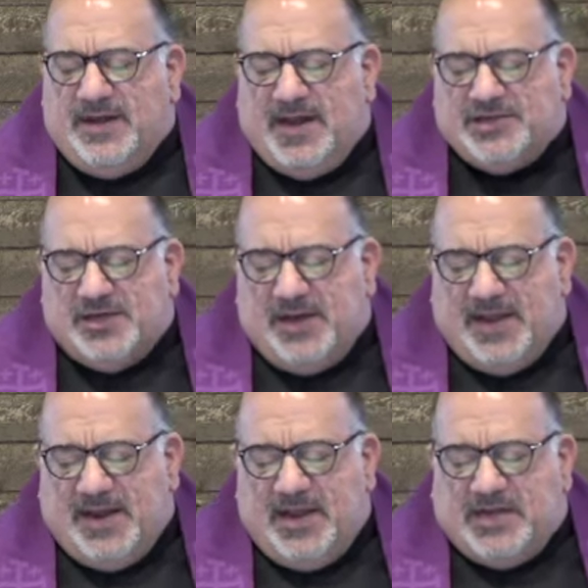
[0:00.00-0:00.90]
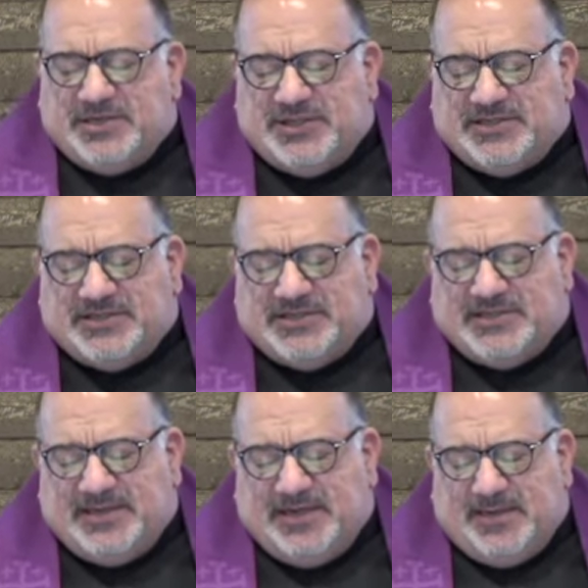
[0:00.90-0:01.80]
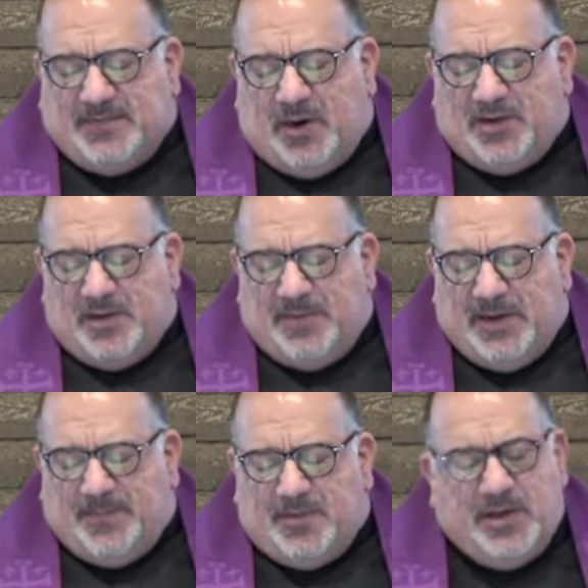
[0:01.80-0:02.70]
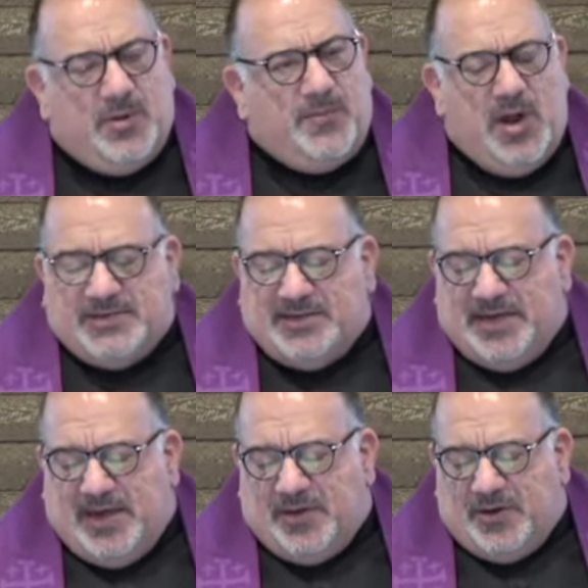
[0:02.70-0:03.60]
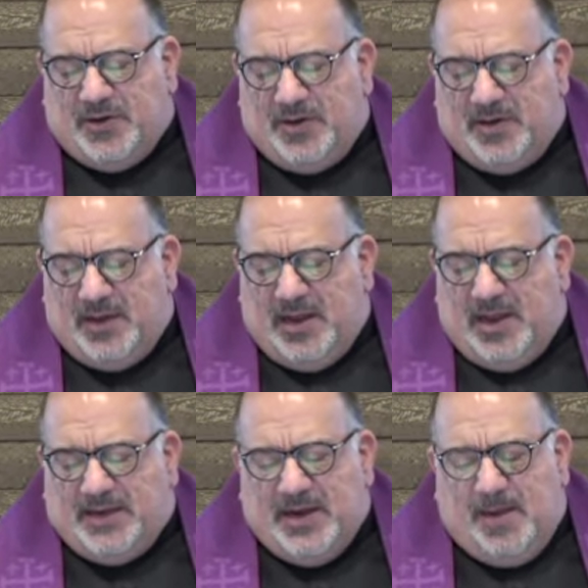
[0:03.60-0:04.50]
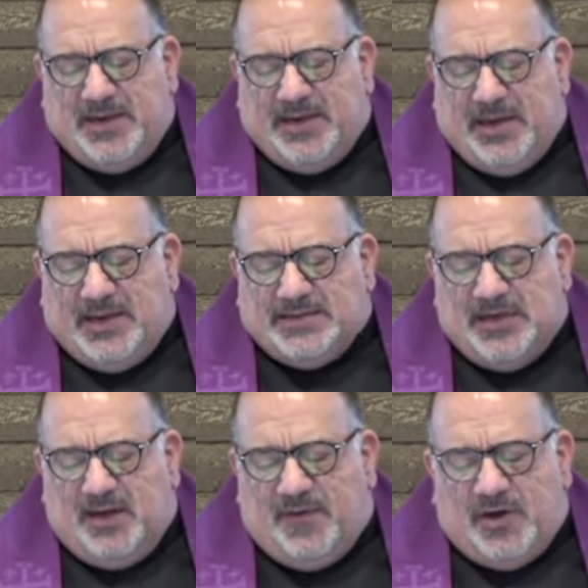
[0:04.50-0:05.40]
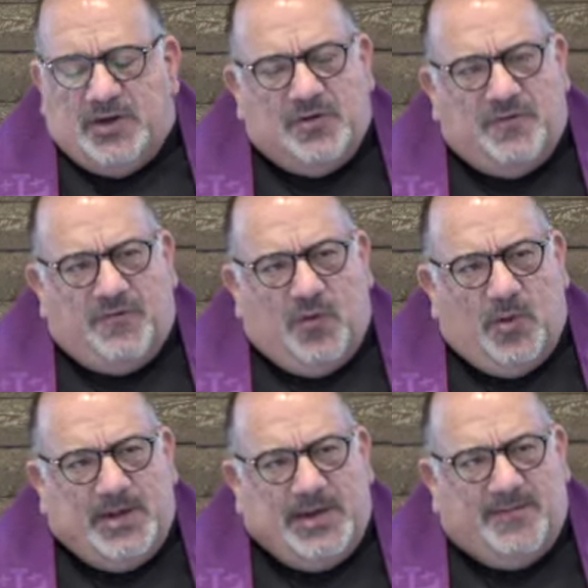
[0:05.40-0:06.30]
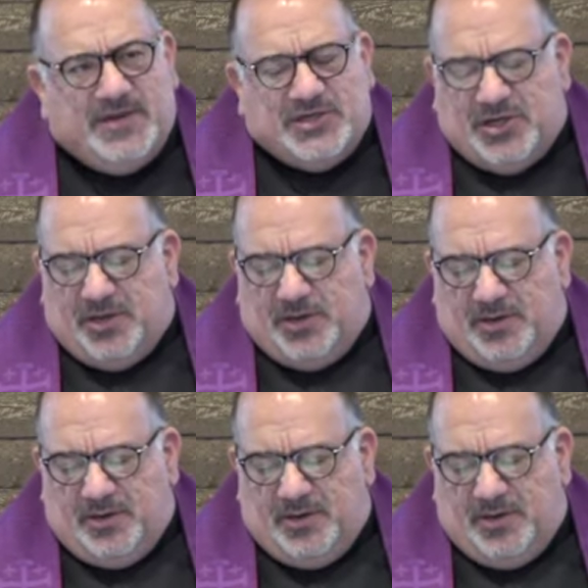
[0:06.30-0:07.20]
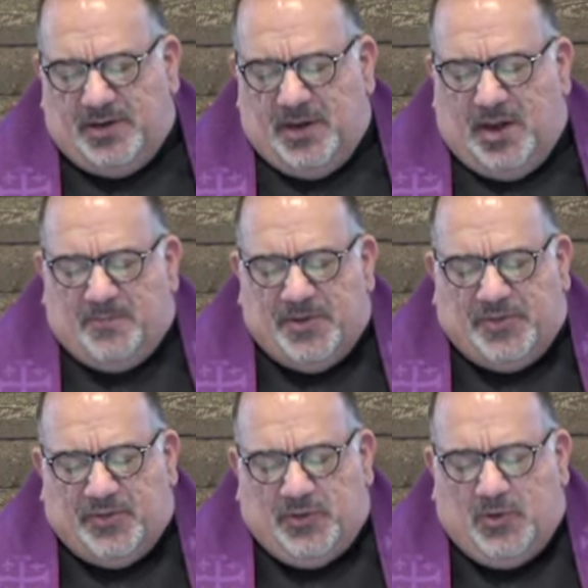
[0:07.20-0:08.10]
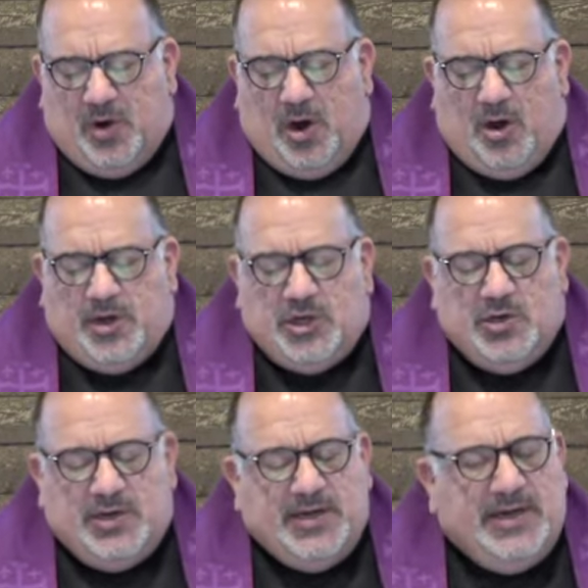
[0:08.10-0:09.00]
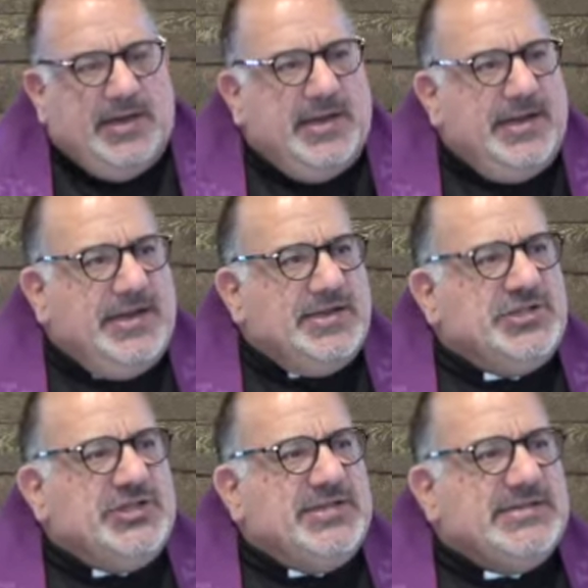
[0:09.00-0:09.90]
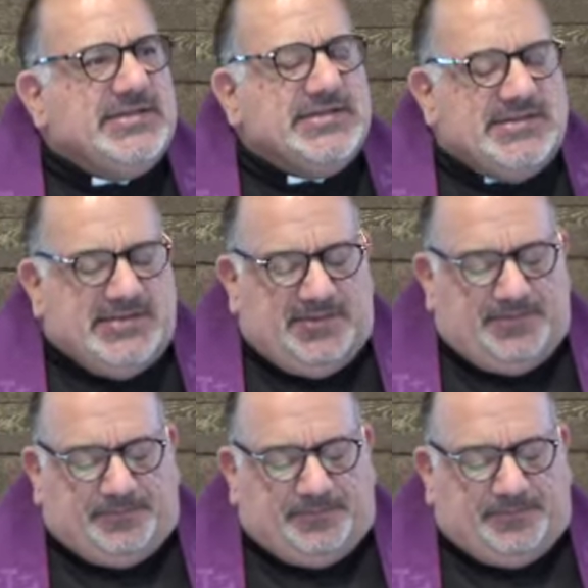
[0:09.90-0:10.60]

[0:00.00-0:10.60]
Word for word: nation, and that Jesus' team are the people that are brought together not because of our uniformity of each other, but through our unity in Jesus.